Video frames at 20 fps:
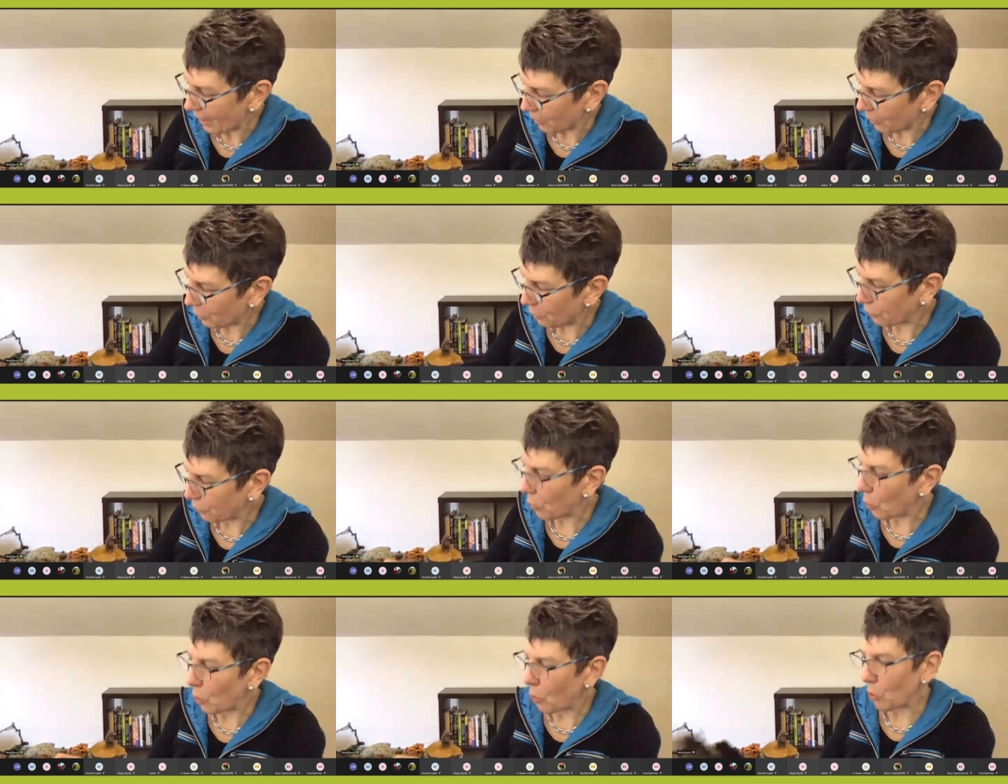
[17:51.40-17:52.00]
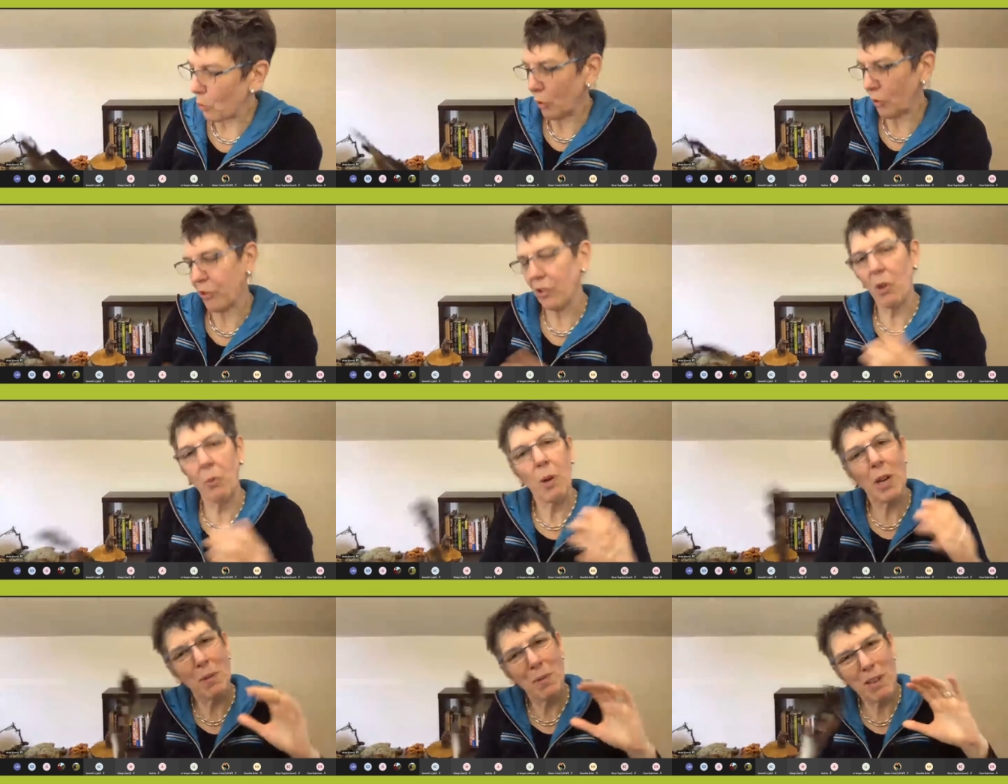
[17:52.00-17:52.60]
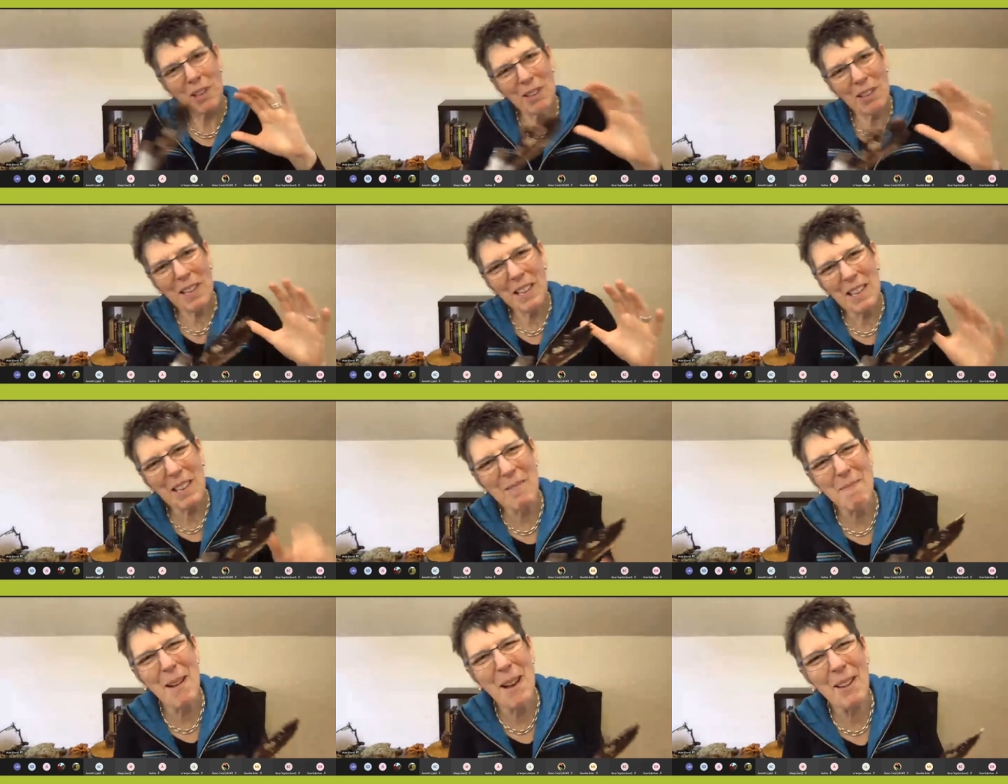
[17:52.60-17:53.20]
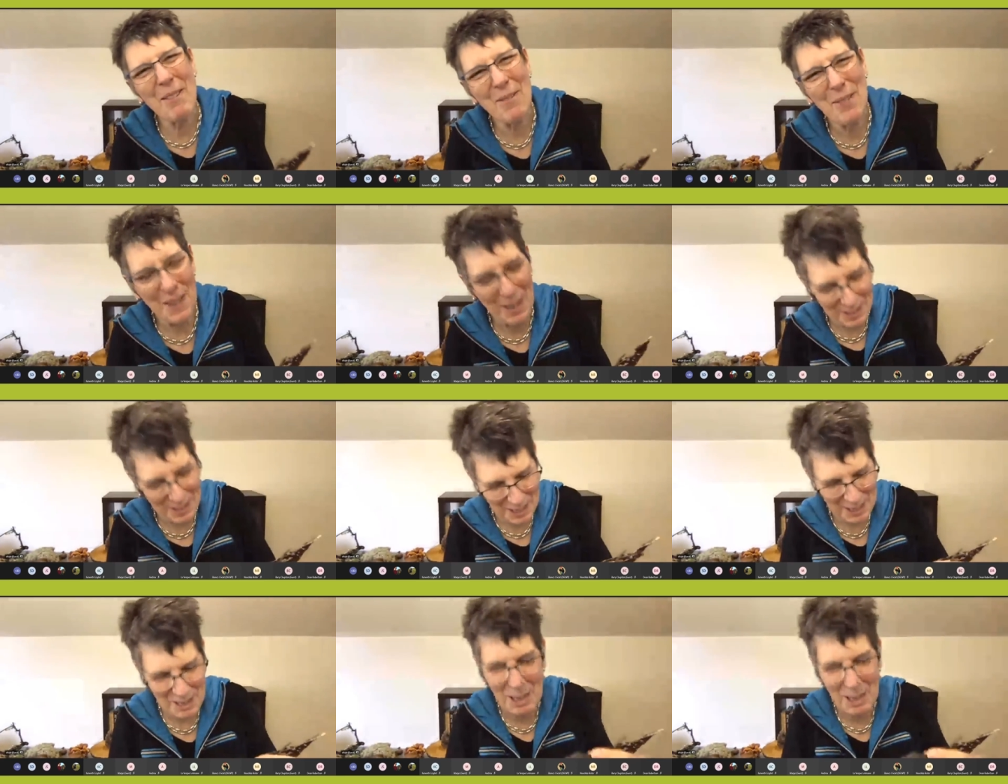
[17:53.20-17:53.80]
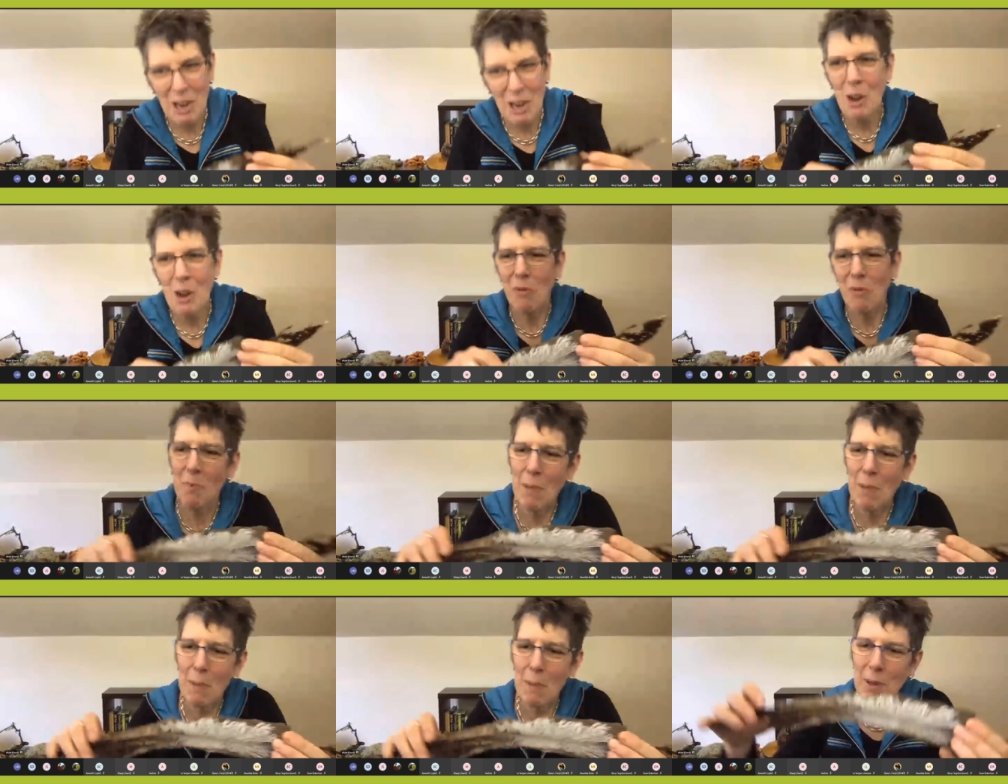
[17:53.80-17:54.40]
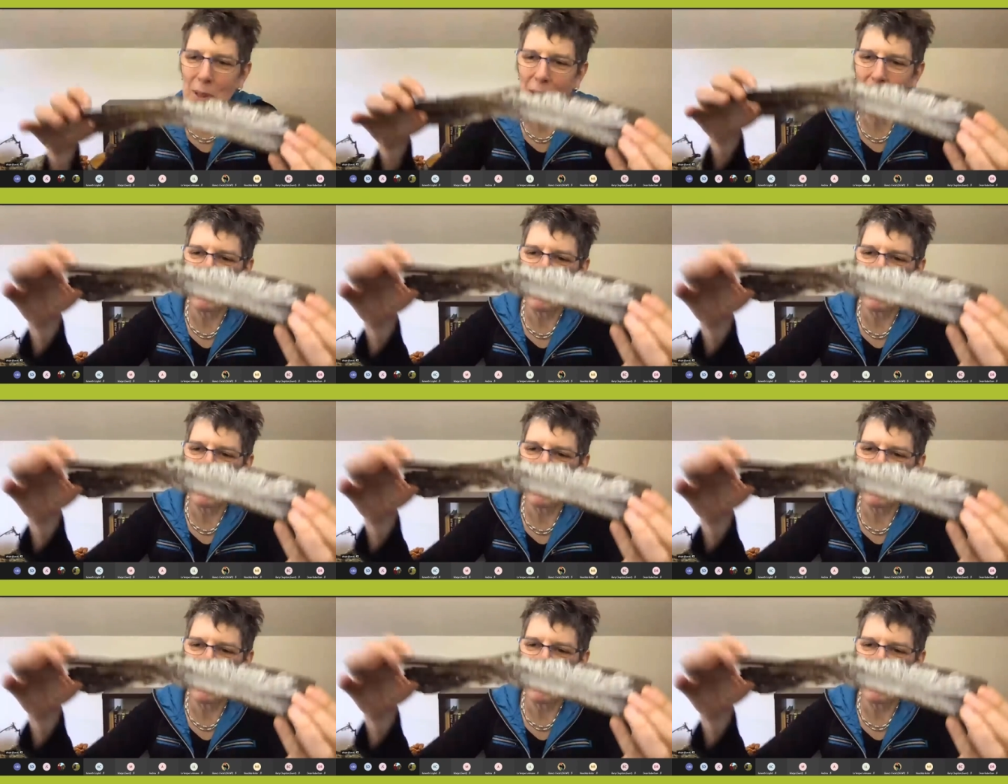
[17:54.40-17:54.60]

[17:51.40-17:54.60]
at the fore. So when we're thinking about fungi, remember